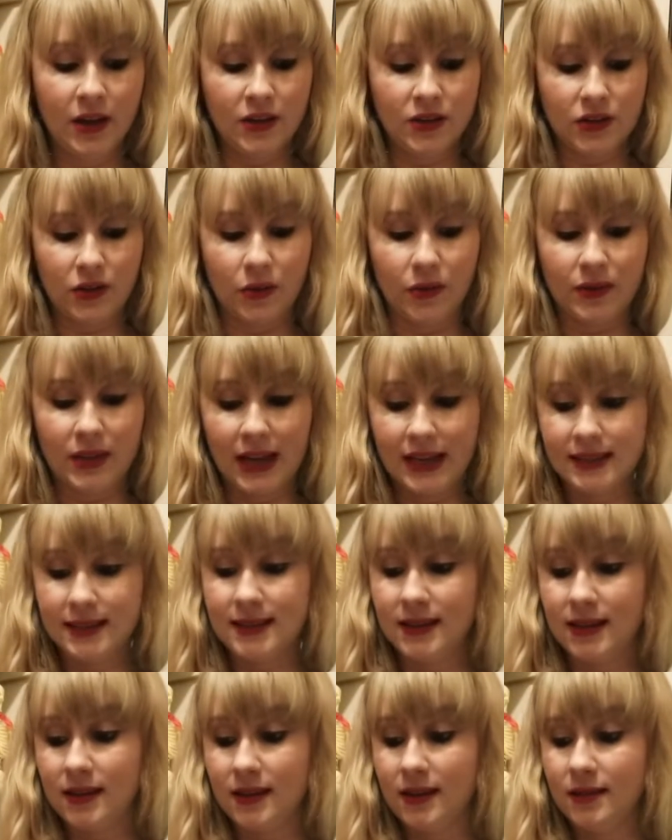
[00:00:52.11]
So
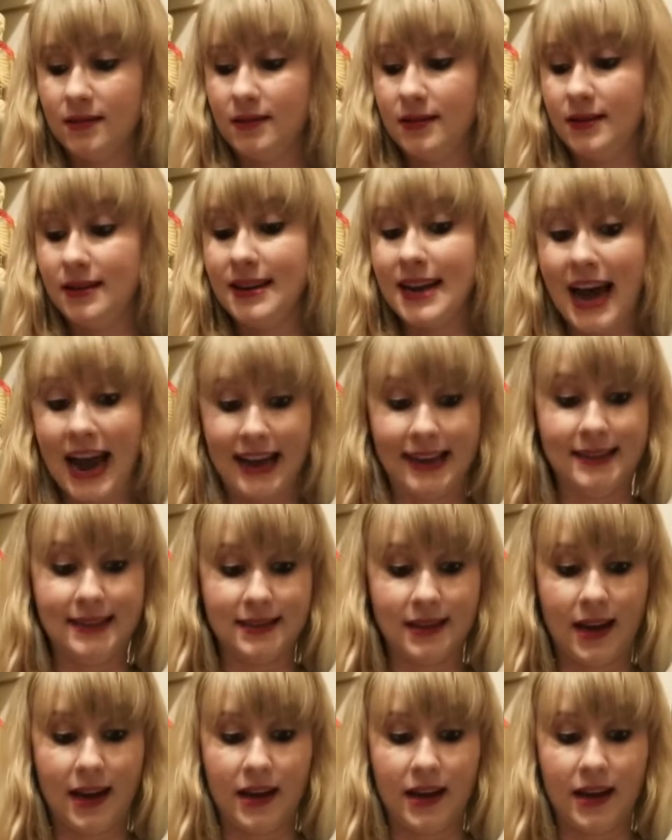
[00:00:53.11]
that's nice.